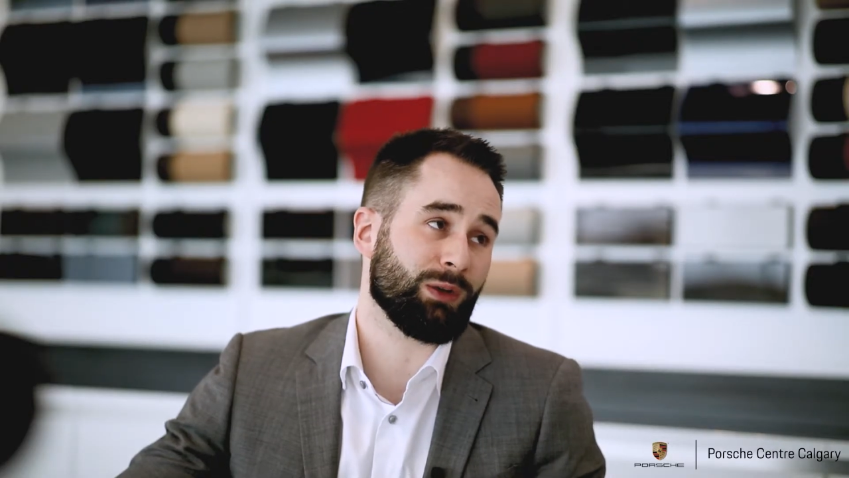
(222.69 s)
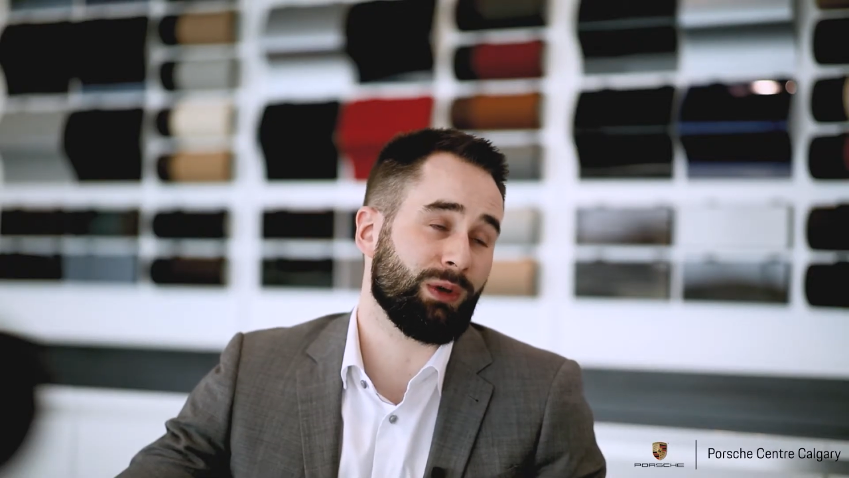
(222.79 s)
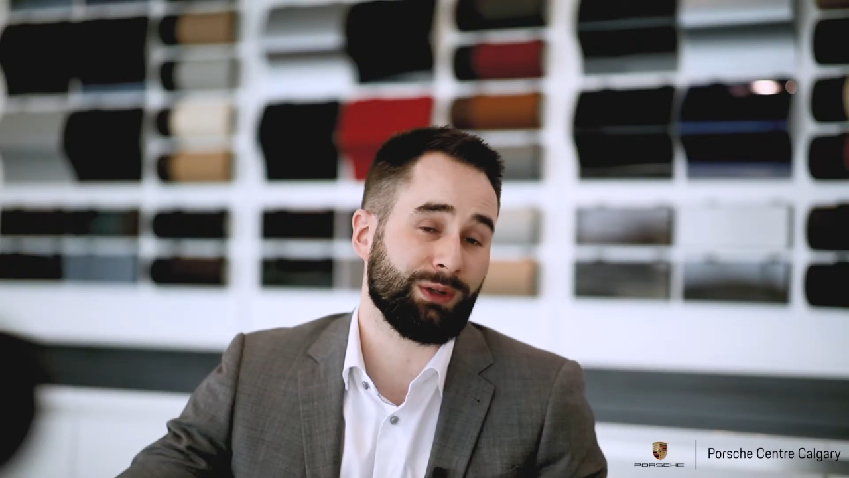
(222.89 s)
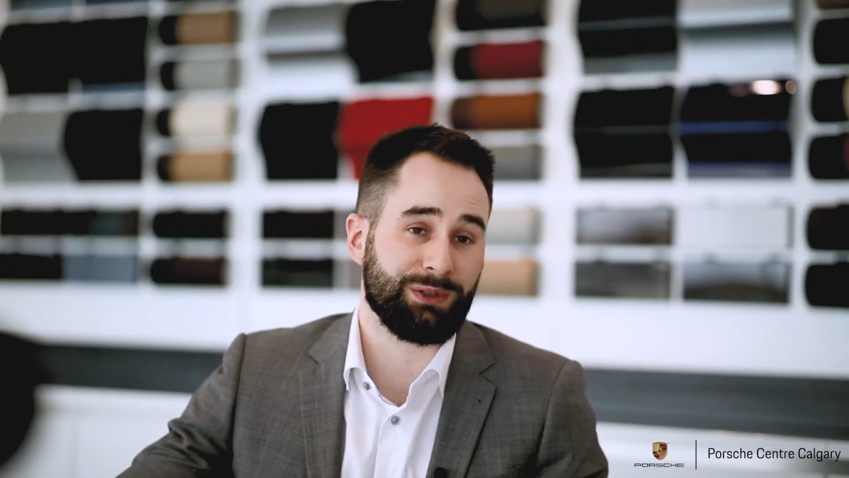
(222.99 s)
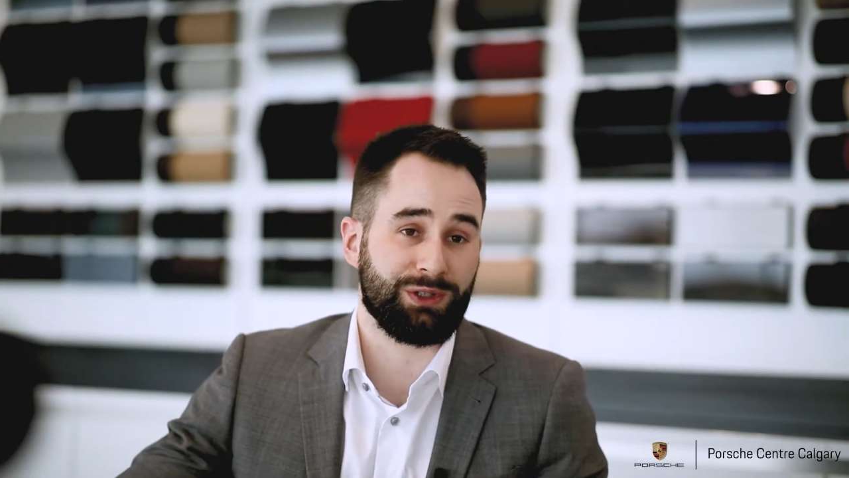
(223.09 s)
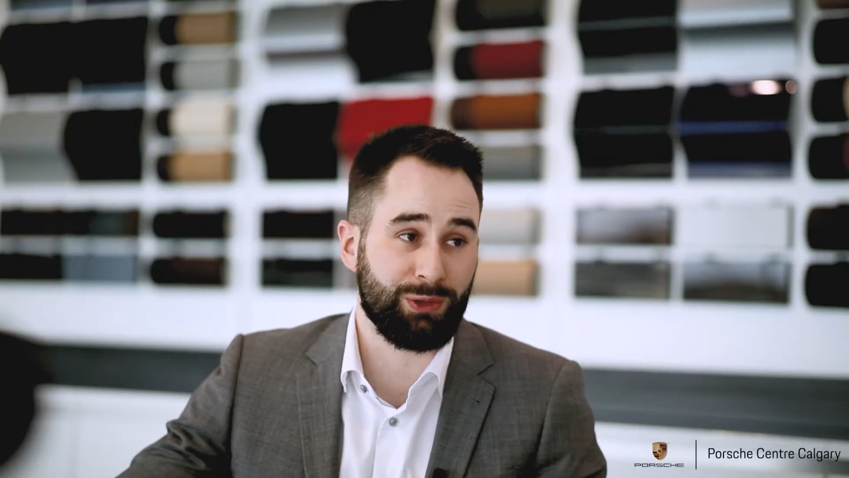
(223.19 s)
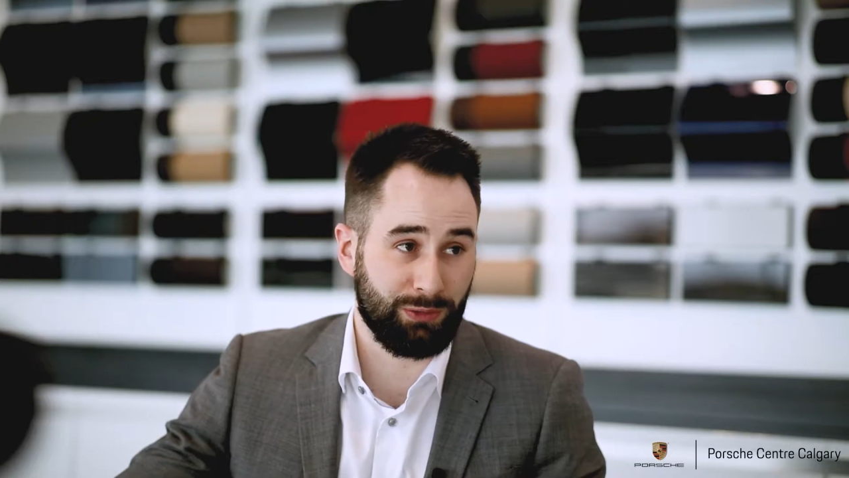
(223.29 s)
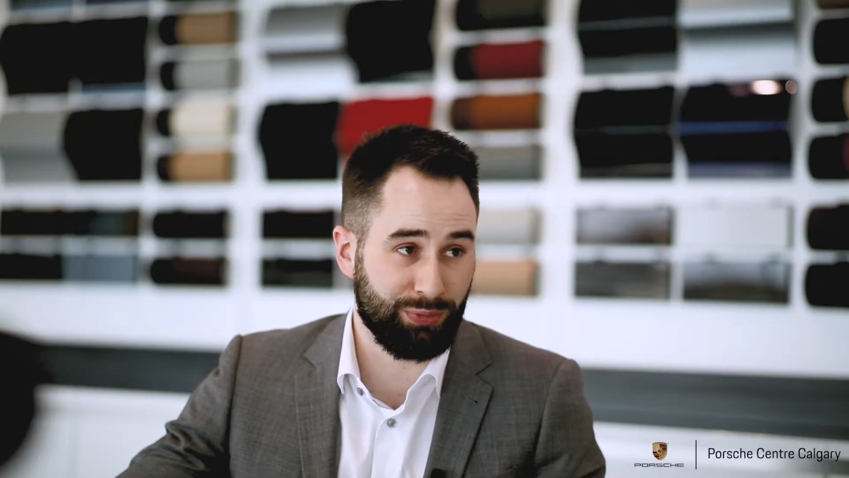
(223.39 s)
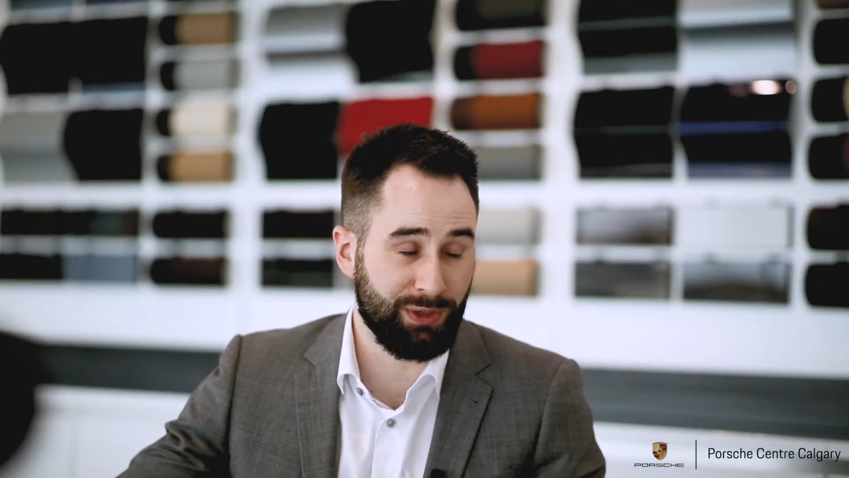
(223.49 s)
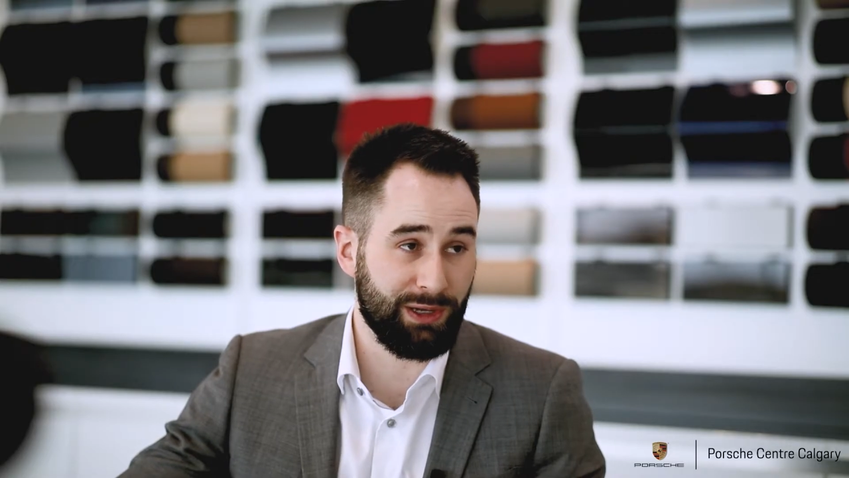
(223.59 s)
whether it's new or
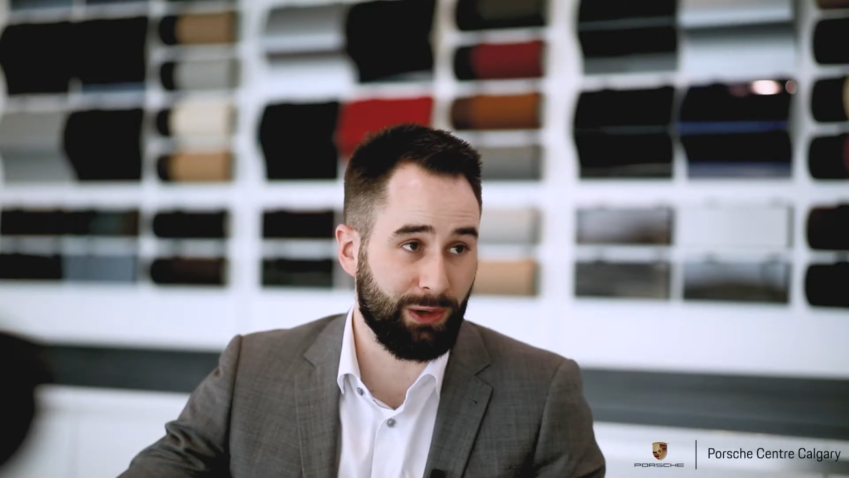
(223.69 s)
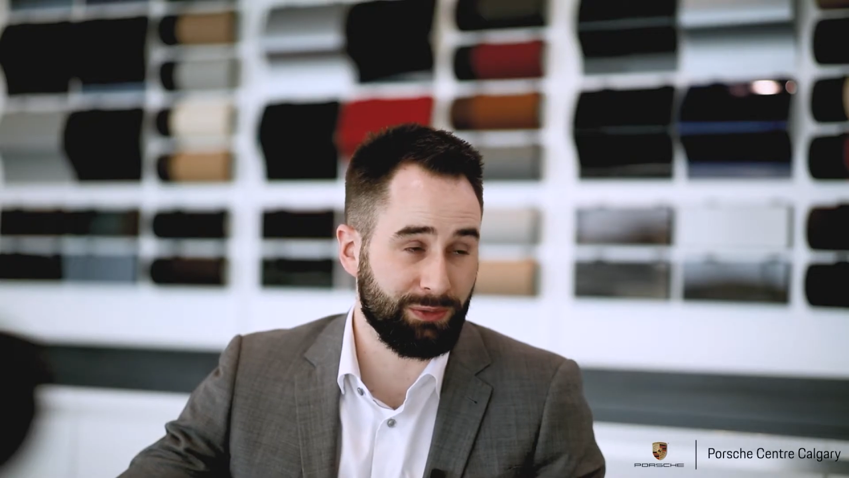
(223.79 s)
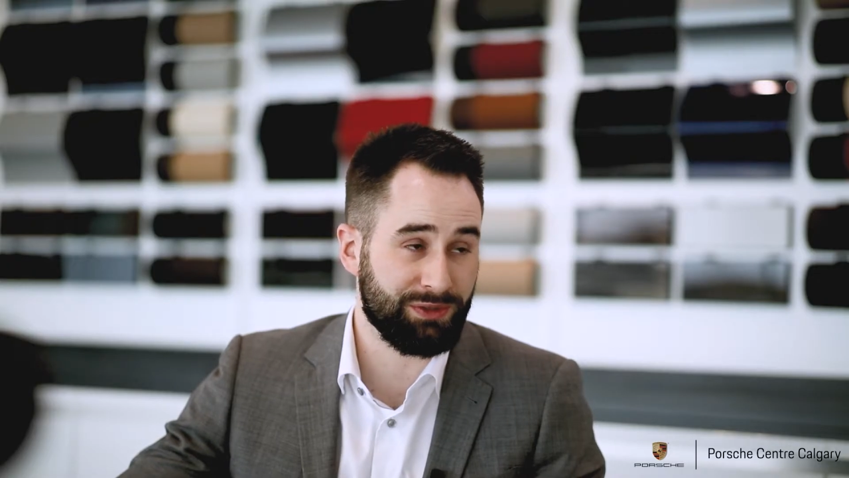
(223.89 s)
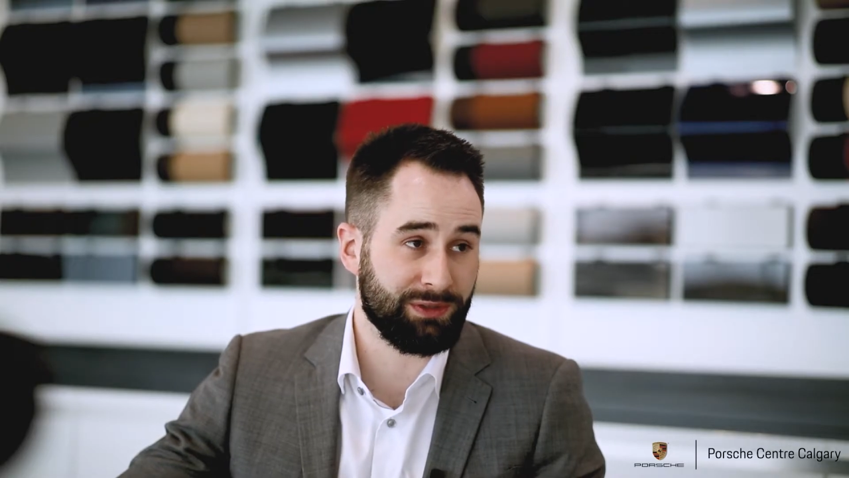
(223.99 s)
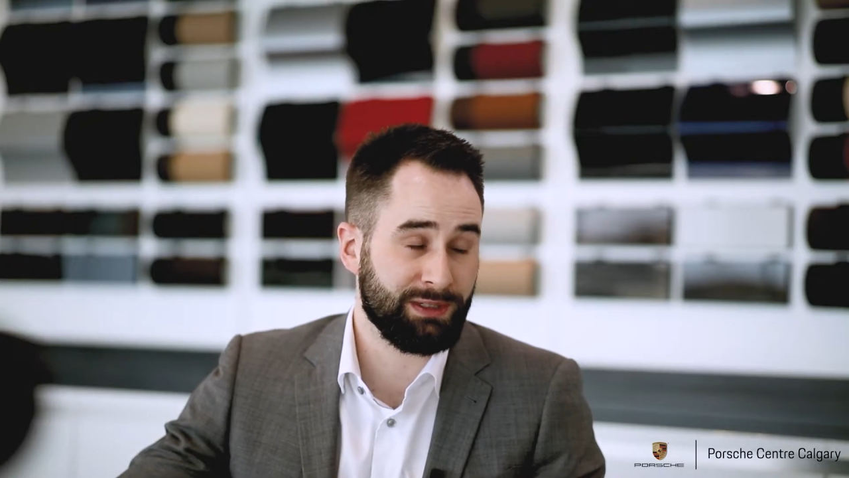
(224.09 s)
pre-owned,